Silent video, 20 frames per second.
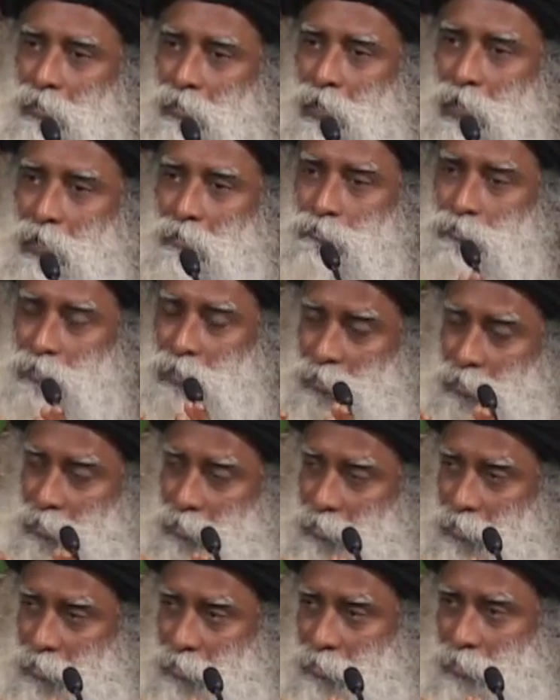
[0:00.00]
A
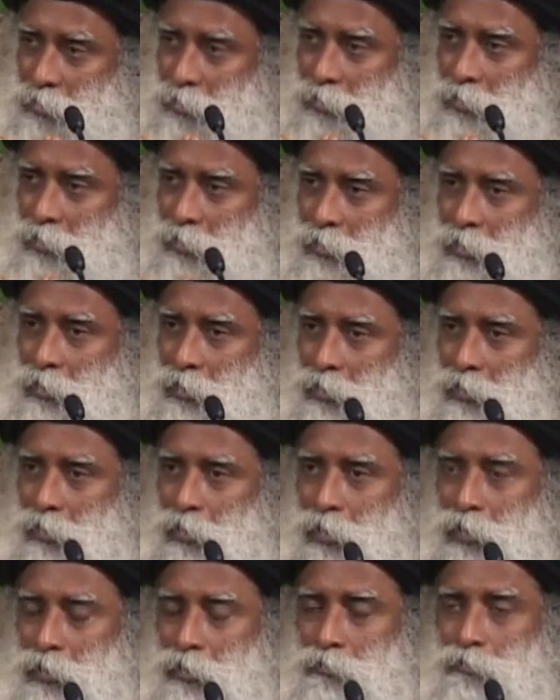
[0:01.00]
fetus
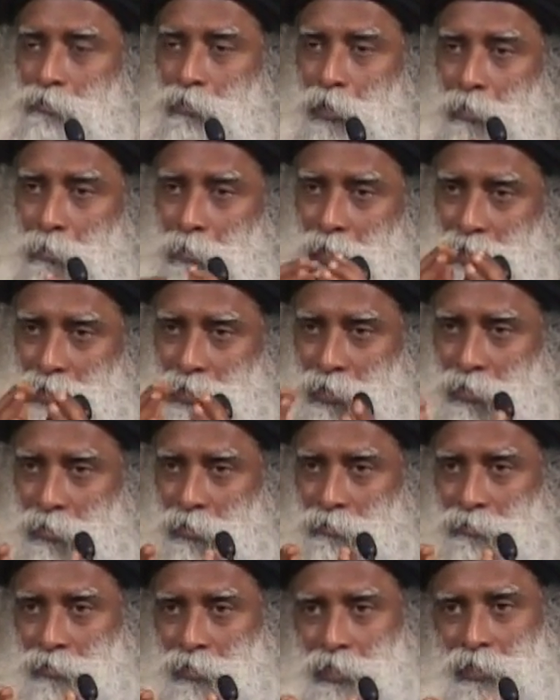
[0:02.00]
or the formation
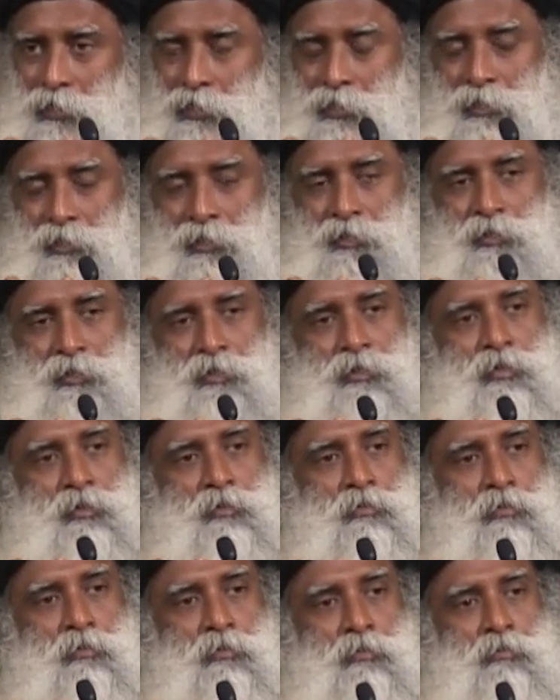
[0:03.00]
of these
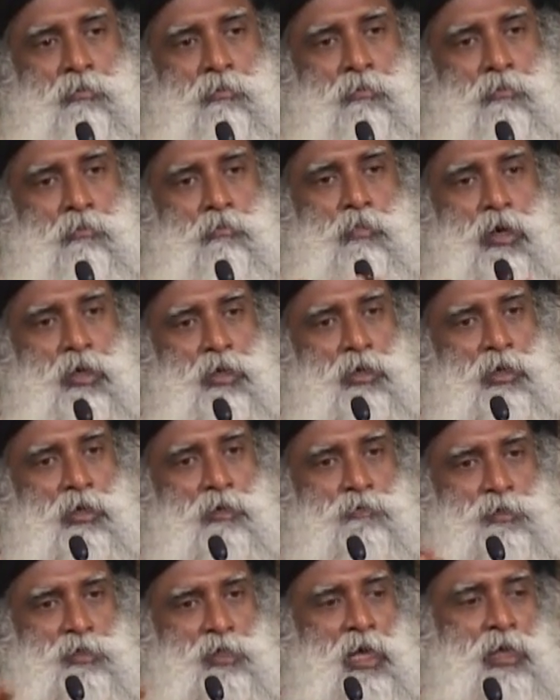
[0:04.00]
bundle
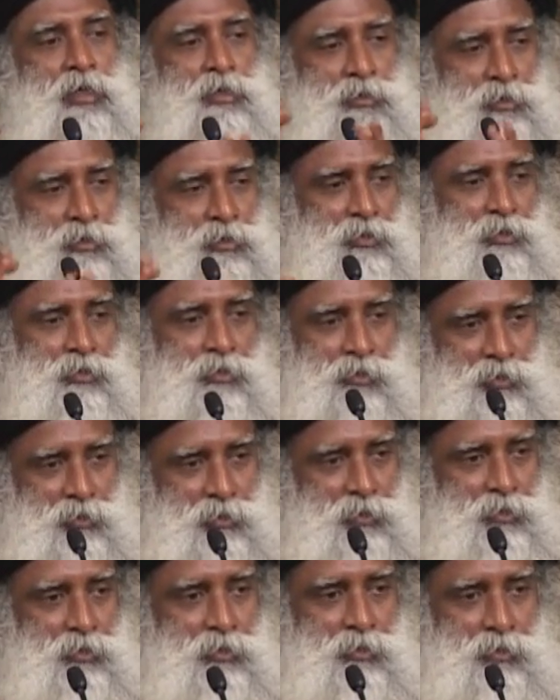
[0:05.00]
of
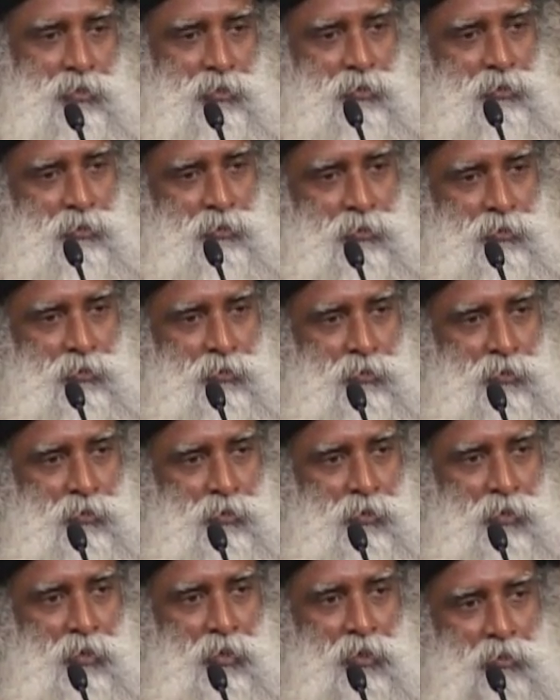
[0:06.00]
cells
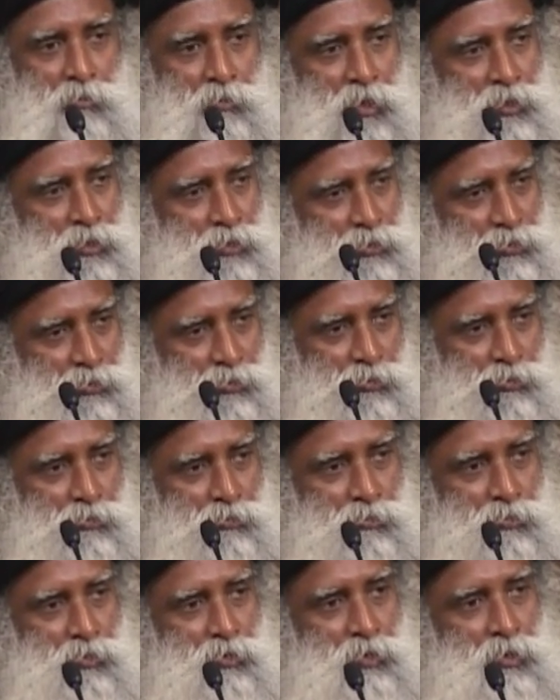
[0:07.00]
in the mother's
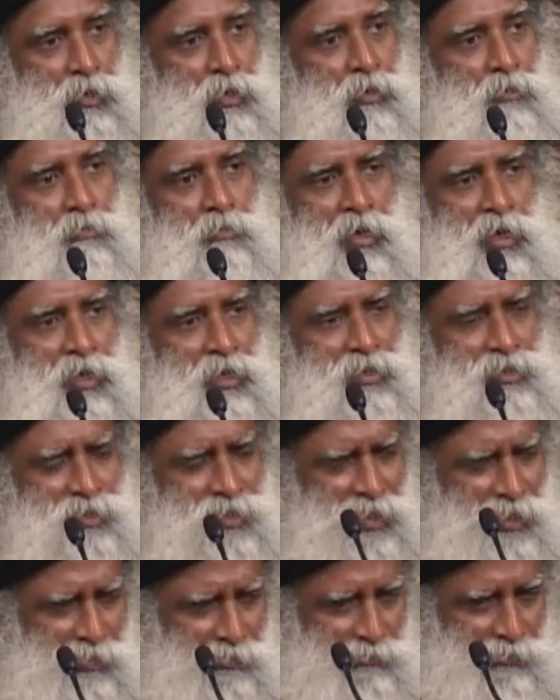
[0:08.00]
womb by
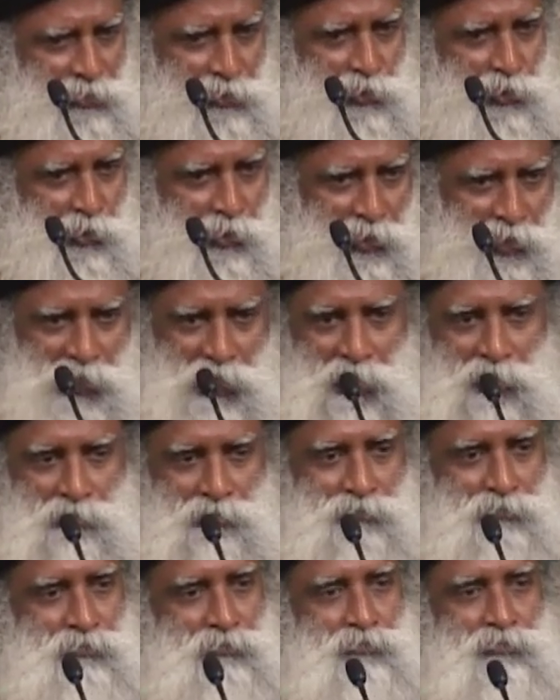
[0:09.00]
itself is not
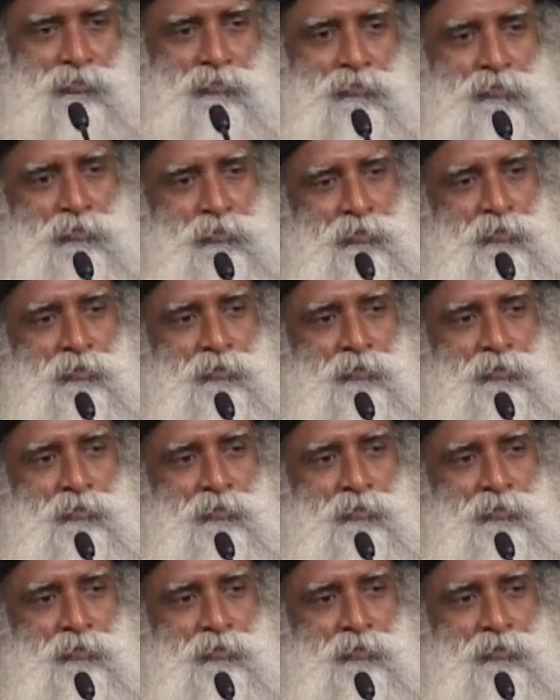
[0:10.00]
life.